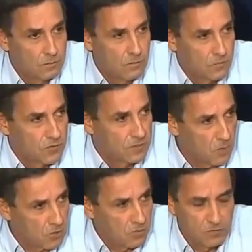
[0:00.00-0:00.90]
for
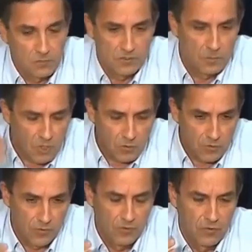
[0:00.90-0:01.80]

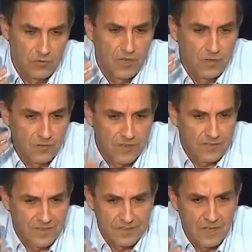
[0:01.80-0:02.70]
demographers, think
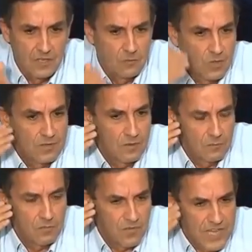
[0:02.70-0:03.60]
that, well,
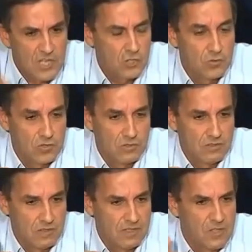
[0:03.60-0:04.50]
nations,
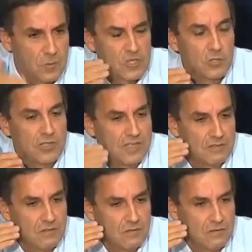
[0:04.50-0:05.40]
and especially
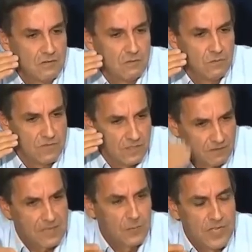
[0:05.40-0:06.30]

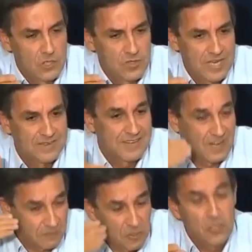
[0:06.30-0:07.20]
developed nations, are
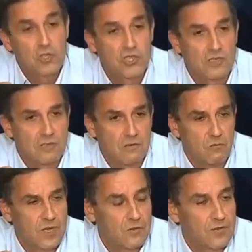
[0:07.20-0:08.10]
diverging
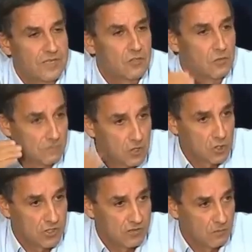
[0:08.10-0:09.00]
rather than
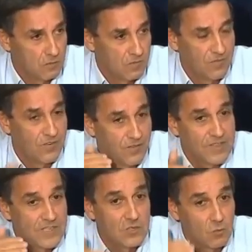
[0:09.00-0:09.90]
converging.
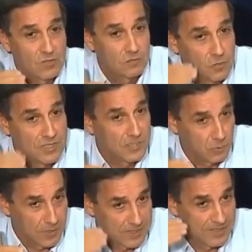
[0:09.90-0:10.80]
This is what fertility
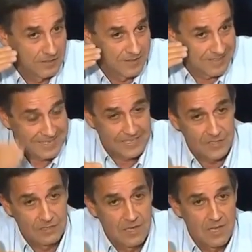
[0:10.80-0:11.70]
rates tell
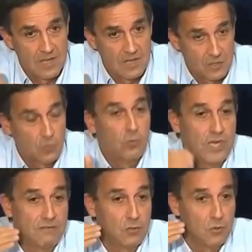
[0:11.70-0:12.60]
us. So we
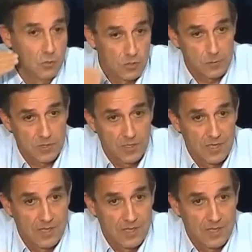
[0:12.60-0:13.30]
have two Europes,